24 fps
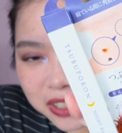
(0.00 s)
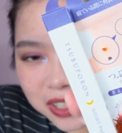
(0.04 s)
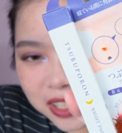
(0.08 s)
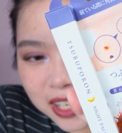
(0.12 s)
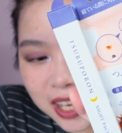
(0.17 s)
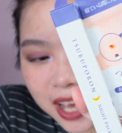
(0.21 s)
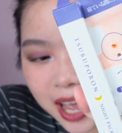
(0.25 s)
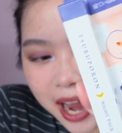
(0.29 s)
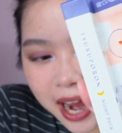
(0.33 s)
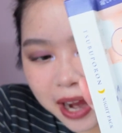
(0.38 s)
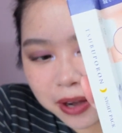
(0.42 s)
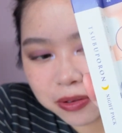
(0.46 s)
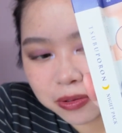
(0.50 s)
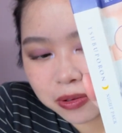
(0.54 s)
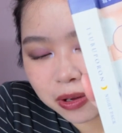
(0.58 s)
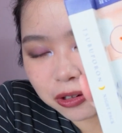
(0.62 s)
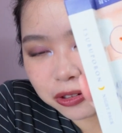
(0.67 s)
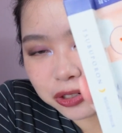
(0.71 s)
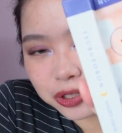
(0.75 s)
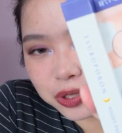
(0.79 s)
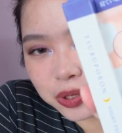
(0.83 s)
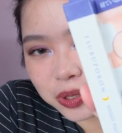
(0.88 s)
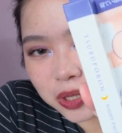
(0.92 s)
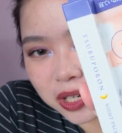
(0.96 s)
here, I'm
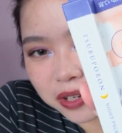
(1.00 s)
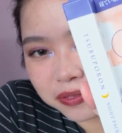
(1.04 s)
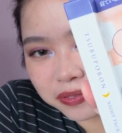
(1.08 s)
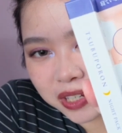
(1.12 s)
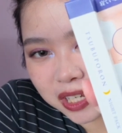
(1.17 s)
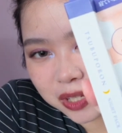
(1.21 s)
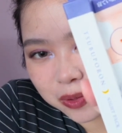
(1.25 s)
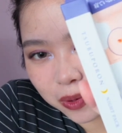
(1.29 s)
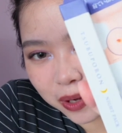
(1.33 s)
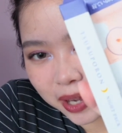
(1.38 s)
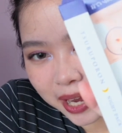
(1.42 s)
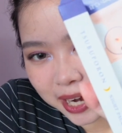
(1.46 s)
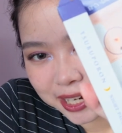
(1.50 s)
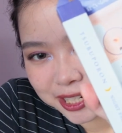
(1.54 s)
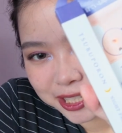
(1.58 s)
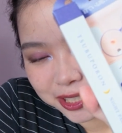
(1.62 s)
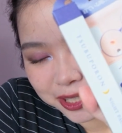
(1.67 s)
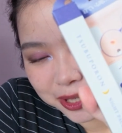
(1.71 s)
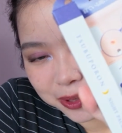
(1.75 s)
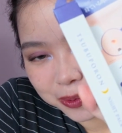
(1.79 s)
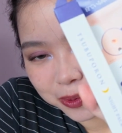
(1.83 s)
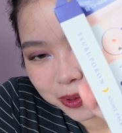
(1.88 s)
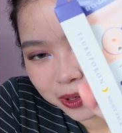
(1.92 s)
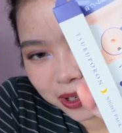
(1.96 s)
not sure if this will
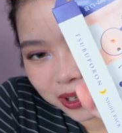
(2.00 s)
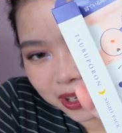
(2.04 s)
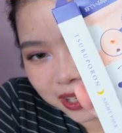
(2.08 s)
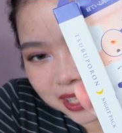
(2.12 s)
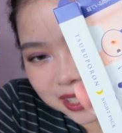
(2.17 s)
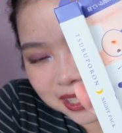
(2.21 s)
actually work.